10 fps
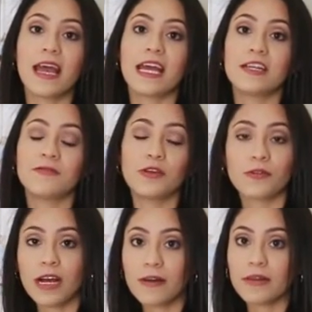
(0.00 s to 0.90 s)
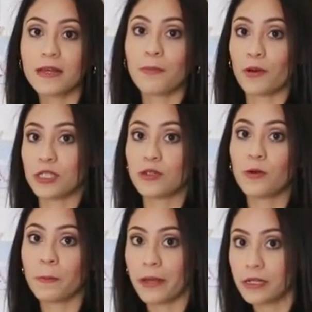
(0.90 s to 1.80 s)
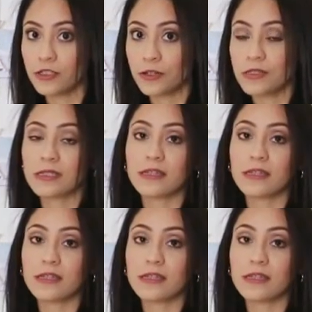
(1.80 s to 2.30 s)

And if you don't have like personal pictures,